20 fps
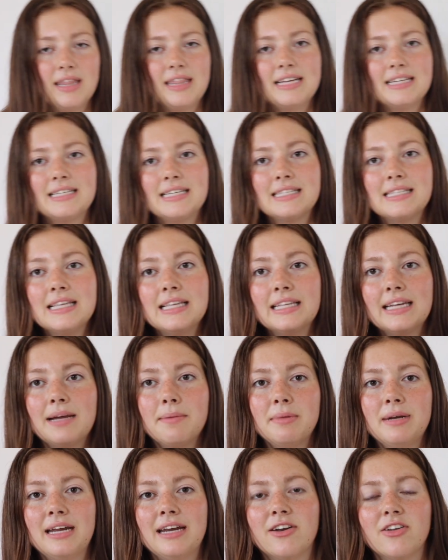this is the
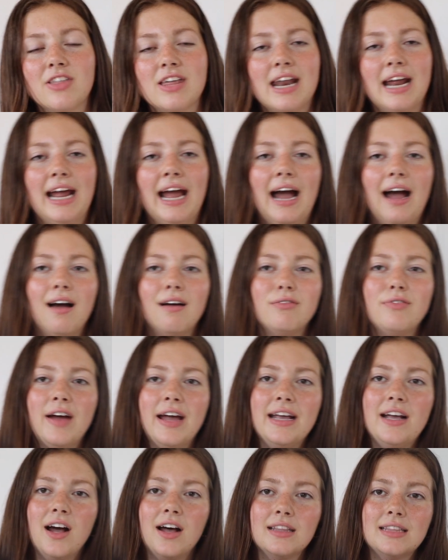laminator that I have.
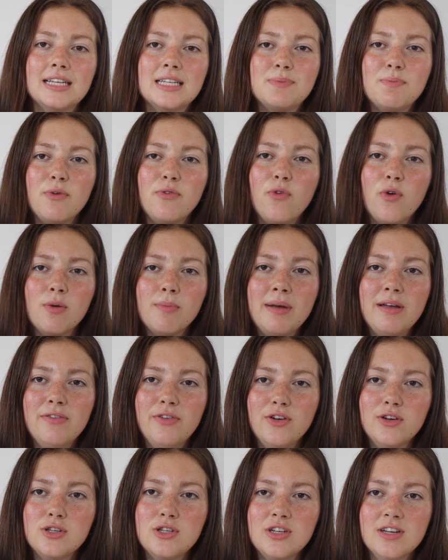I got this before my
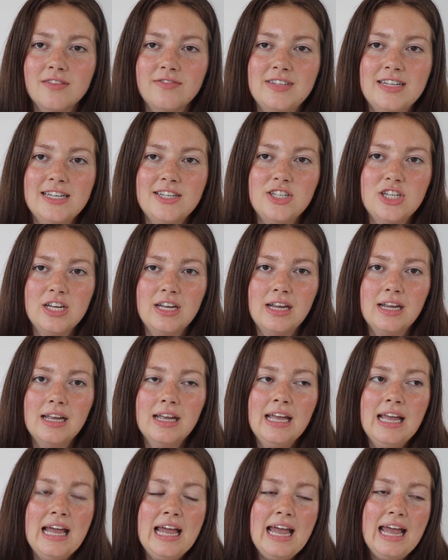first year of
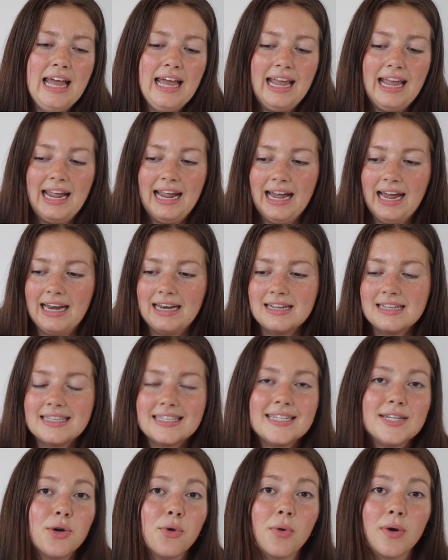teaching and it's
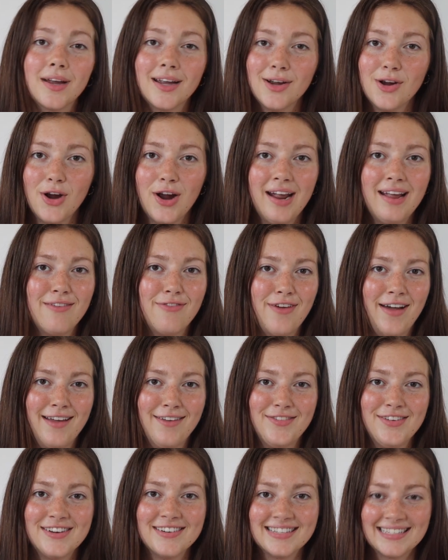still working great
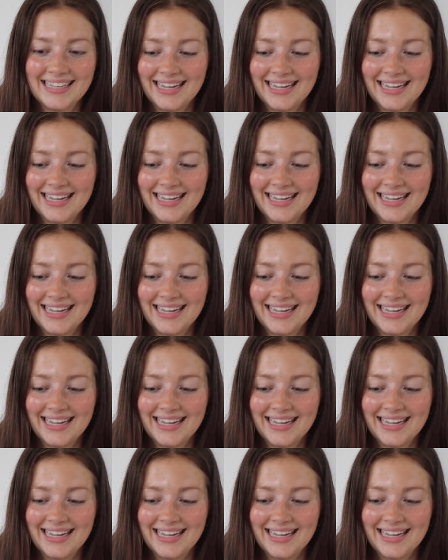5 years